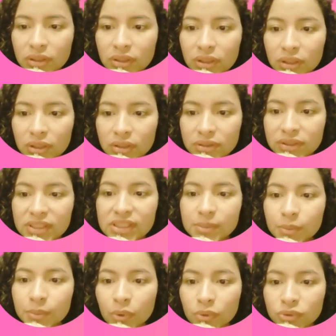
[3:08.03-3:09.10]
These
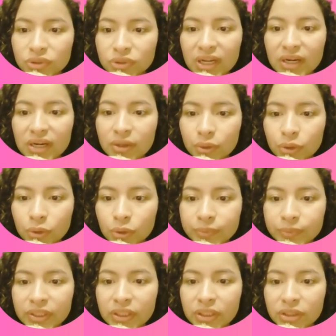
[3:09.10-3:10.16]
bones are grouped
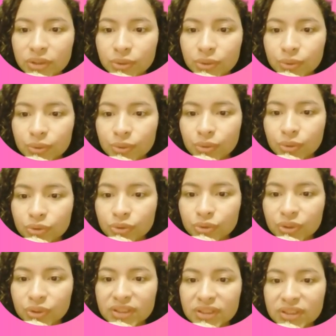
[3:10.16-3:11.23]
into three
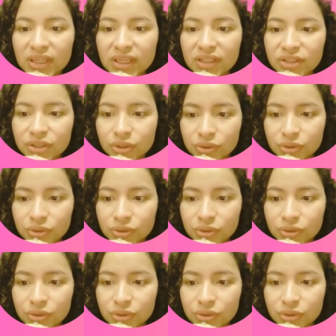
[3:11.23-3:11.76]
sections: